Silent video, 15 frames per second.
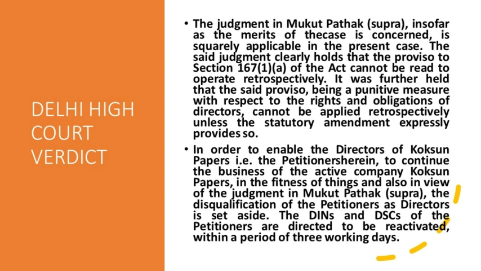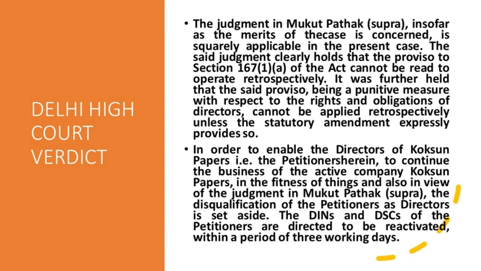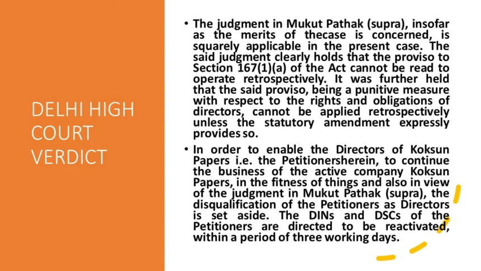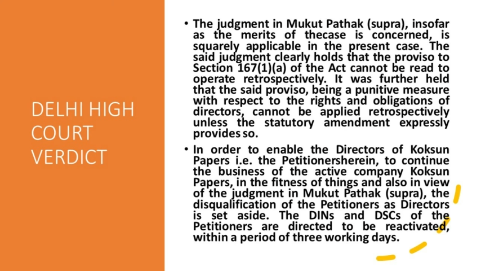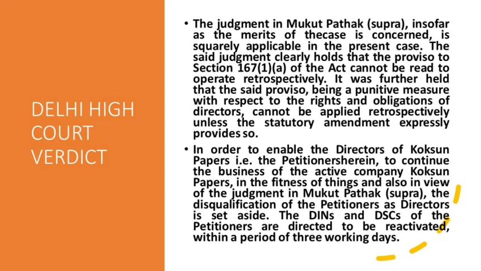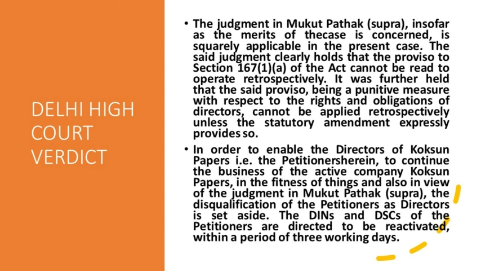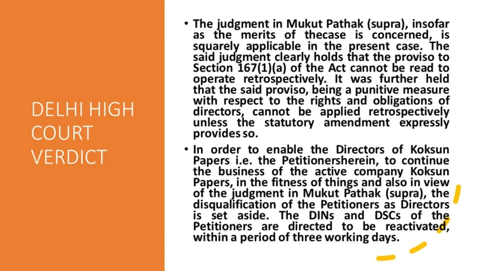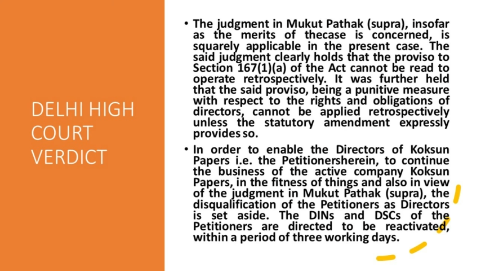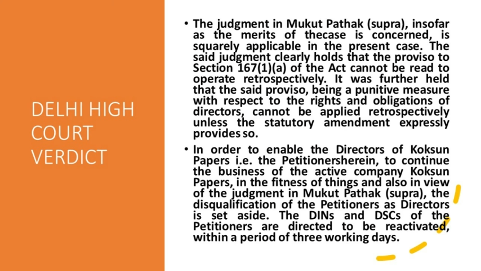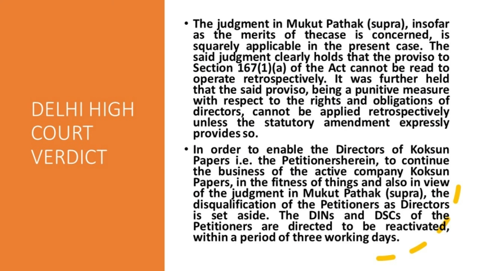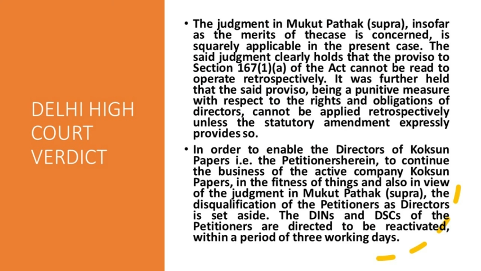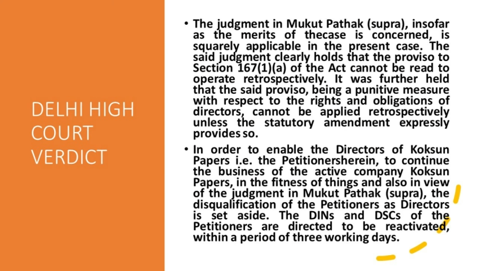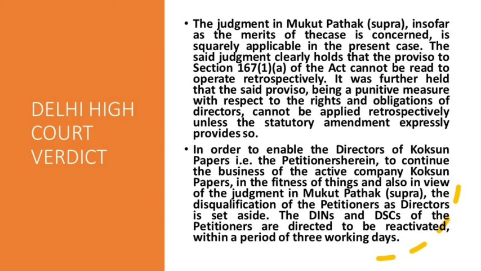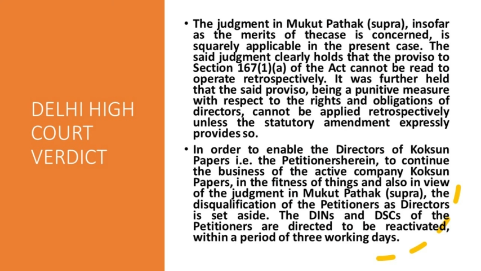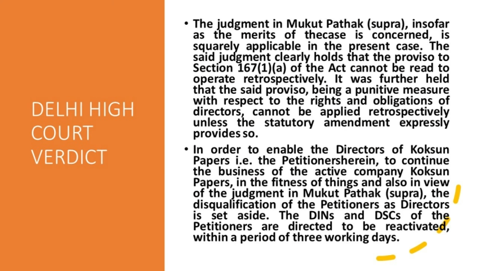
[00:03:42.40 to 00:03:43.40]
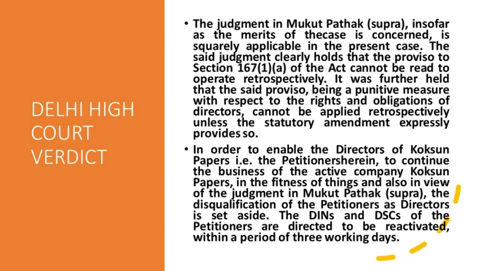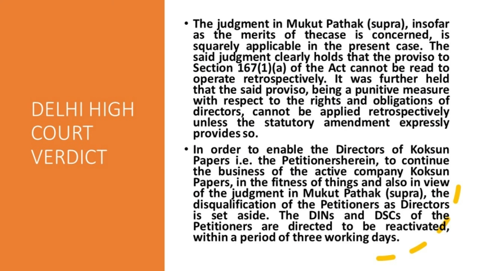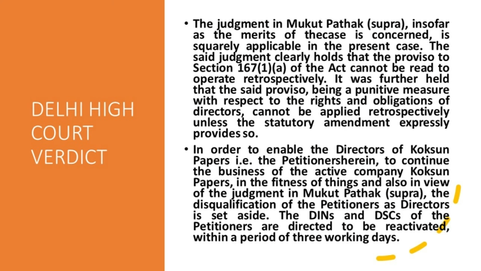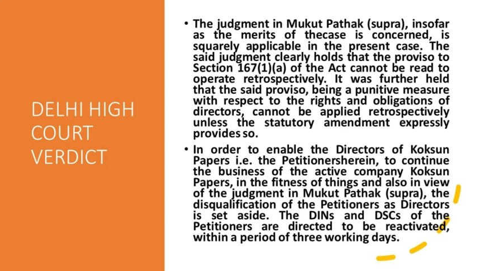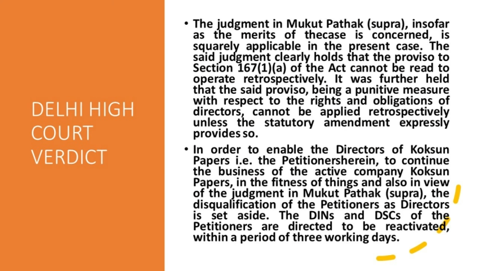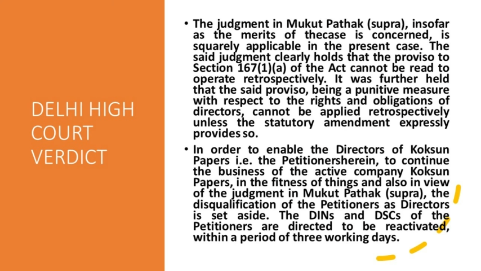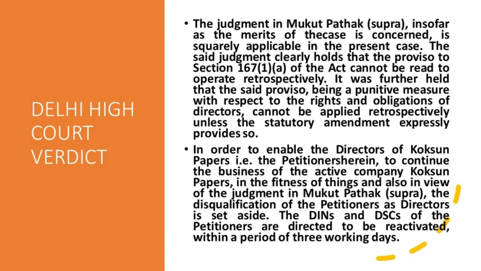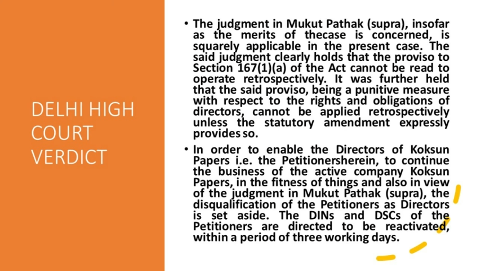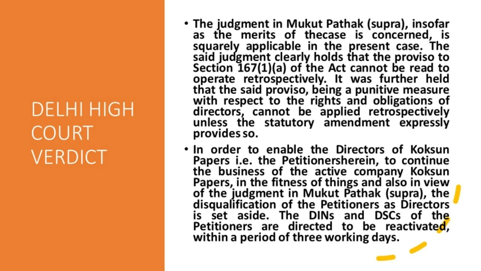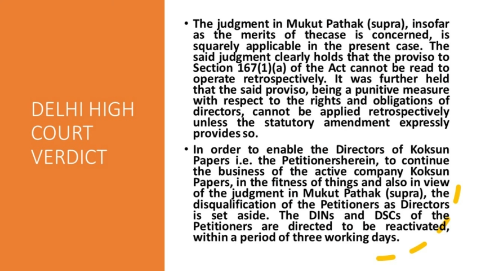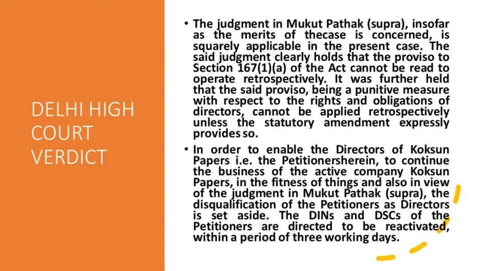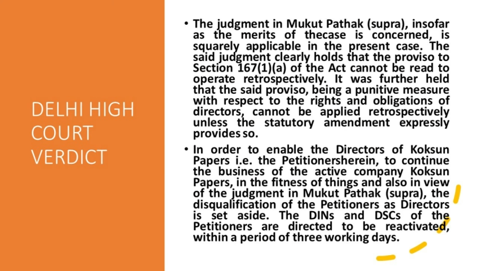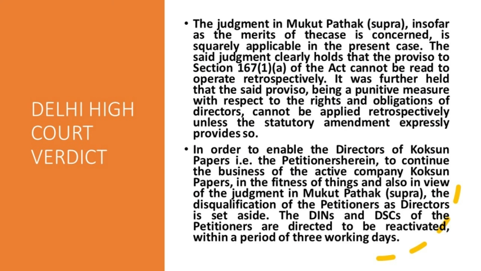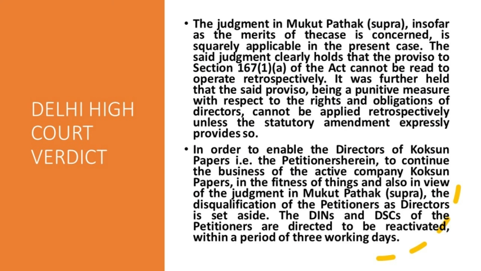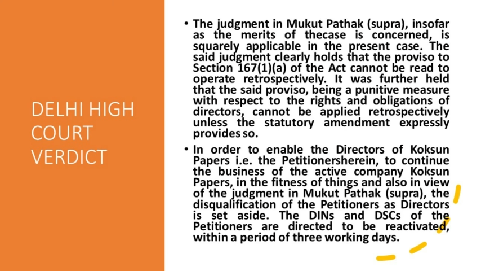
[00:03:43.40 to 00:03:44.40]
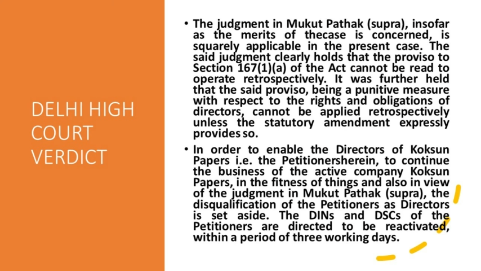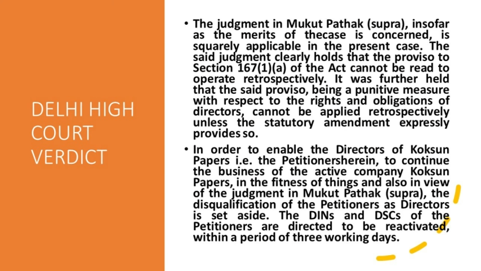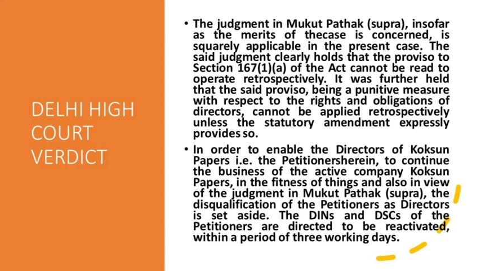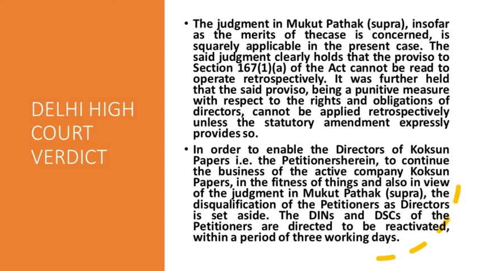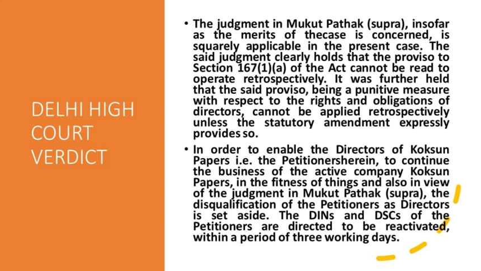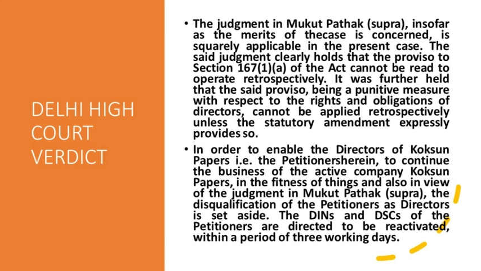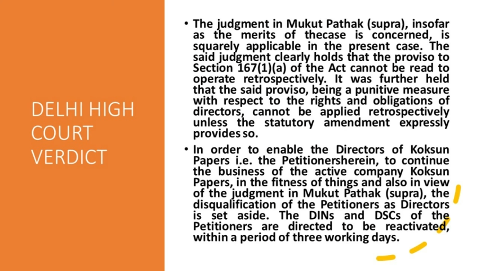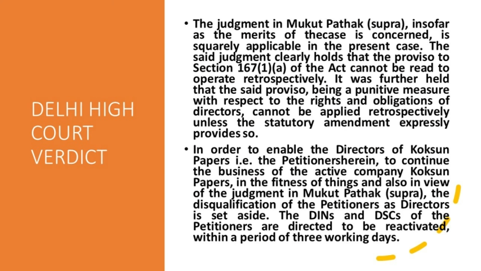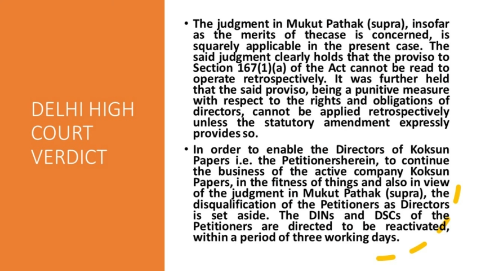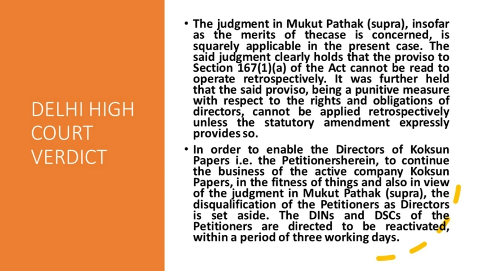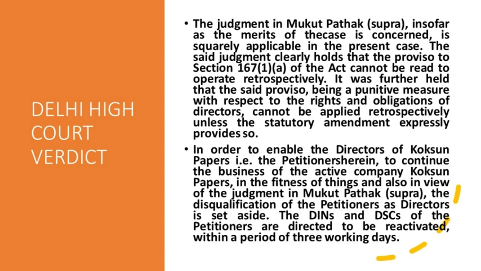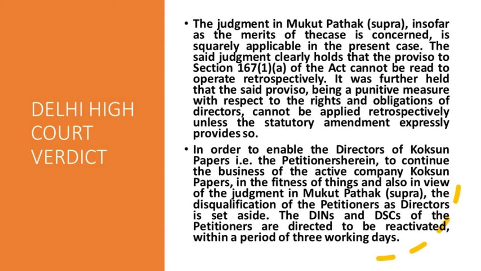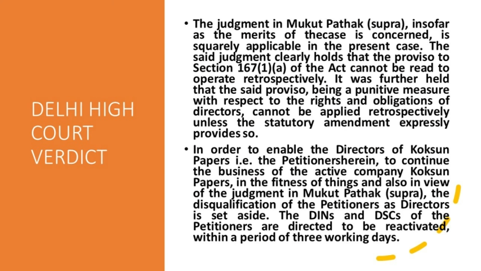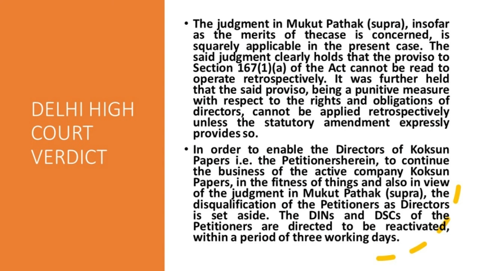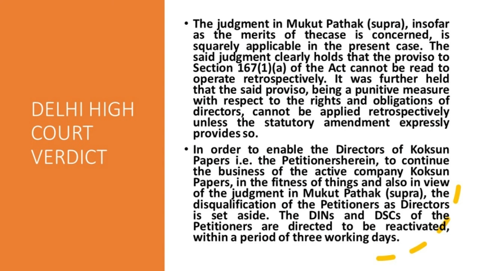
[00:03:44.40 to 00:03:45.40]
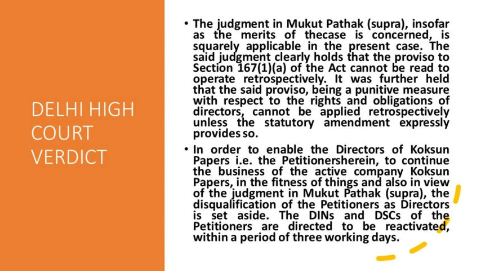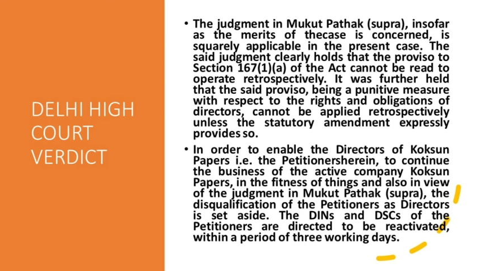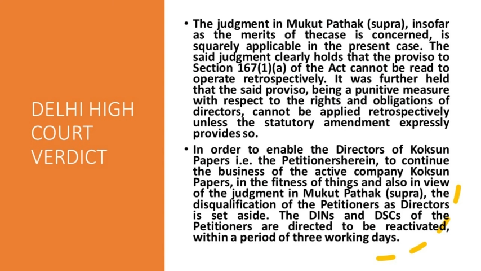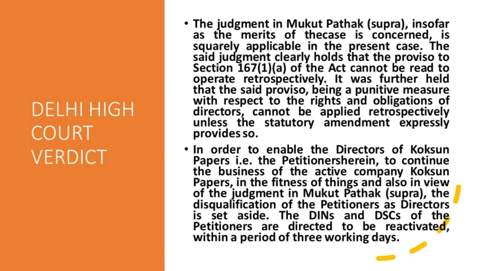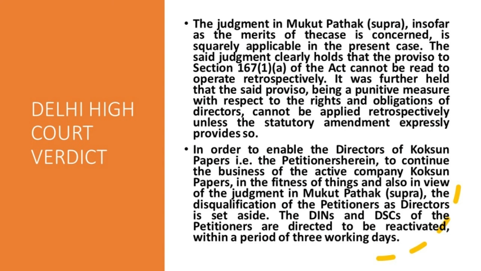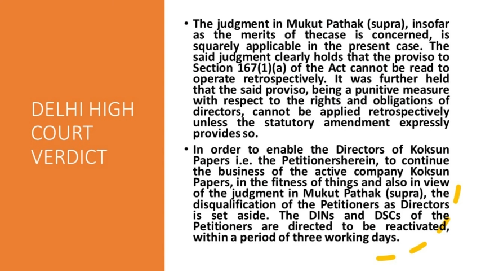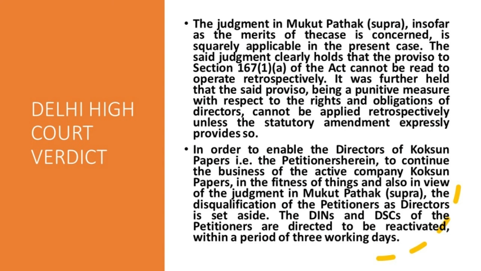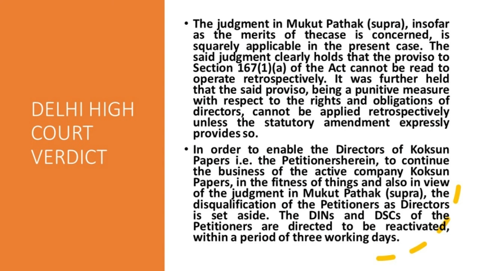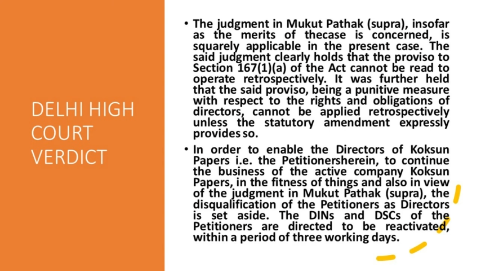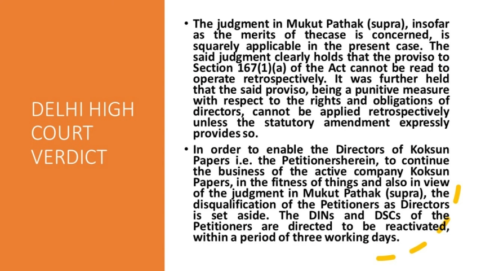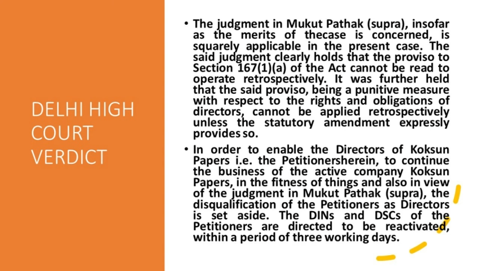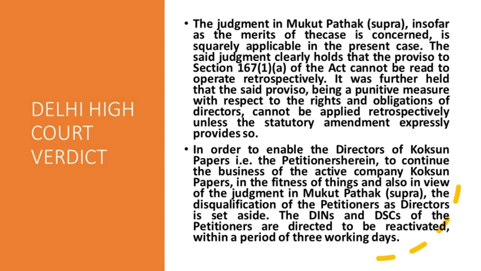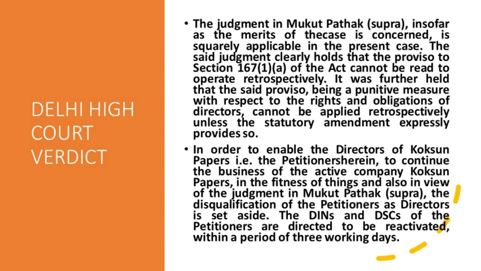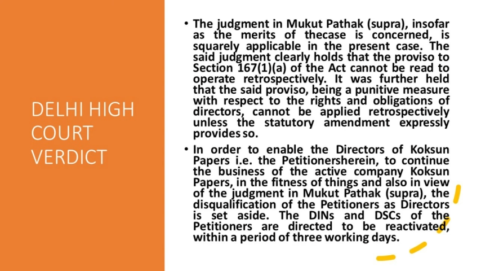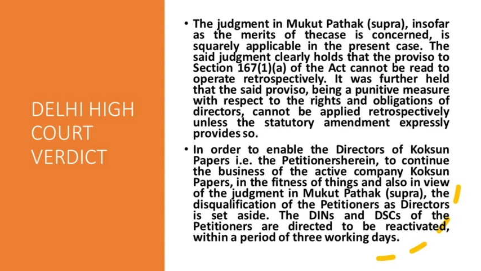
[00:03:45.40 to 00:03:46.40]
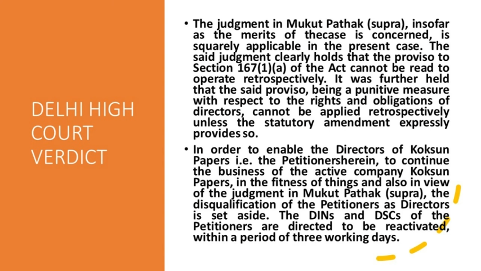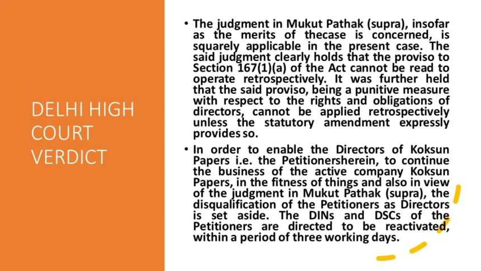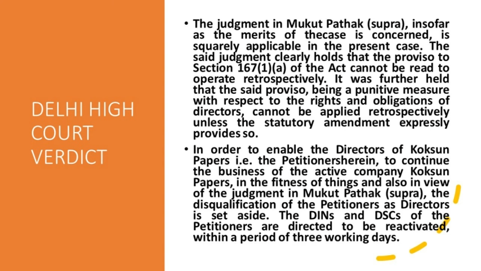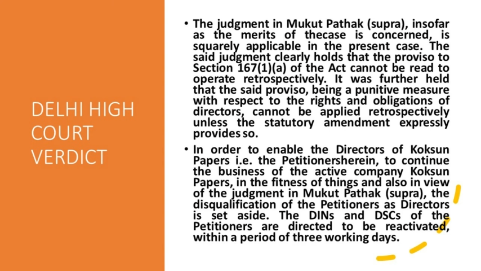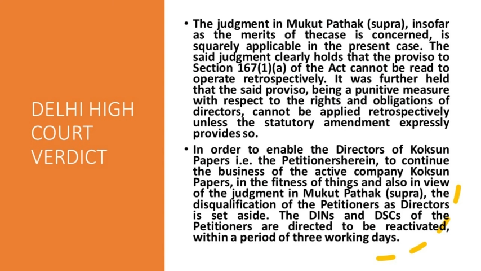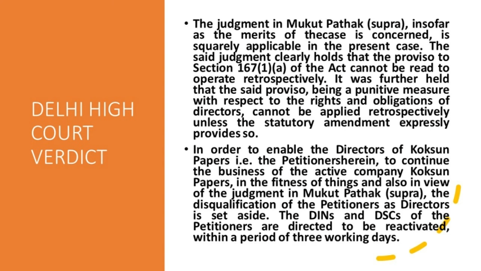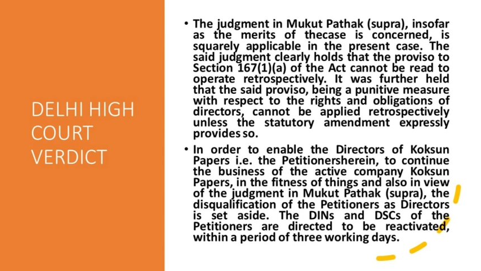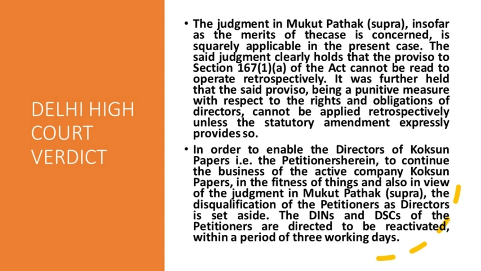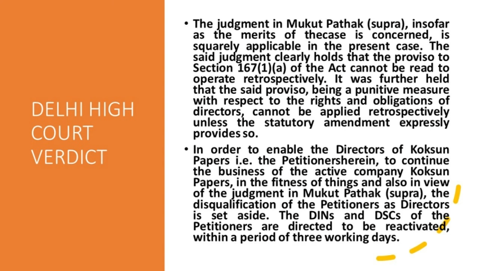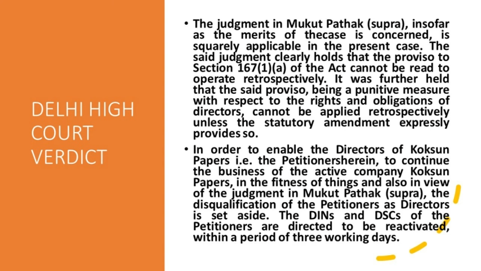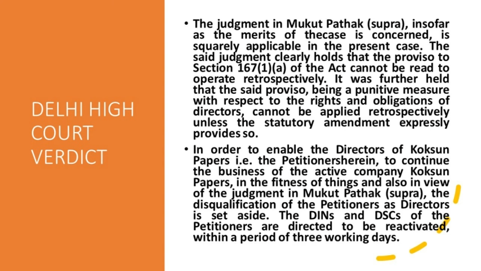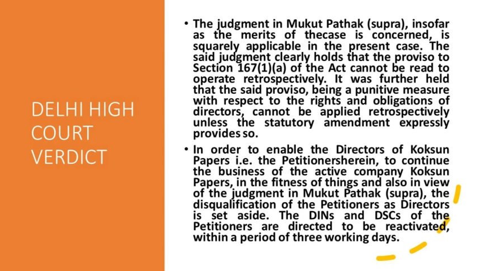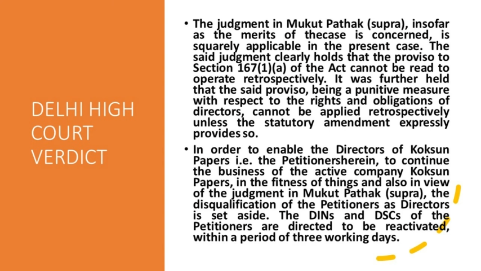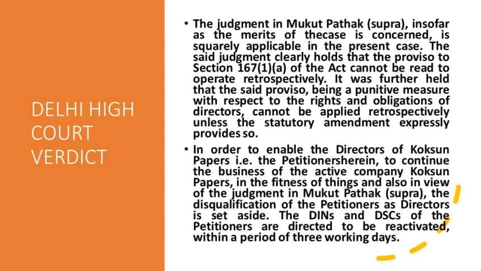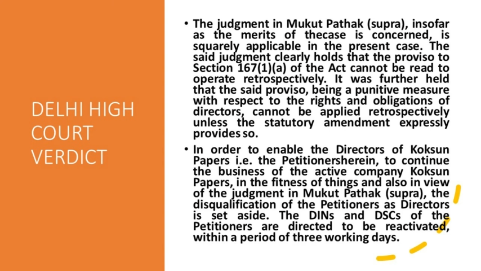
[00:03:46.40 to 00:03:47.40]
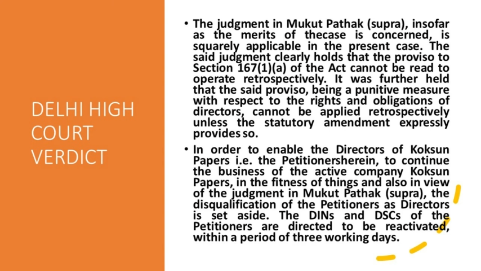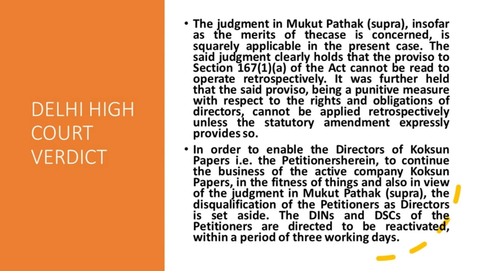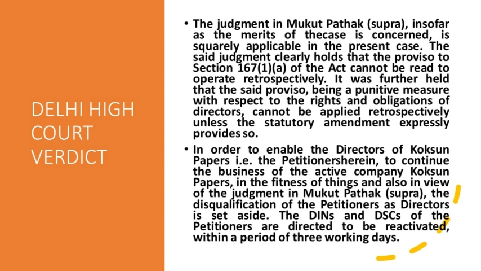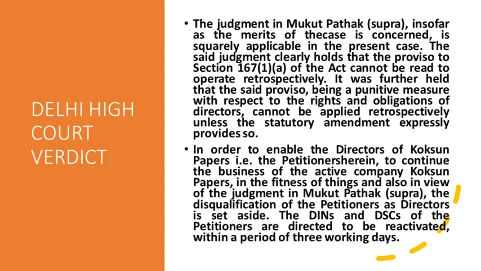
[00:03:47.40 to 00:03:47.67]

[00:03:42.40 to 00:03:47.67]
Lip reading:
(no speaker visible)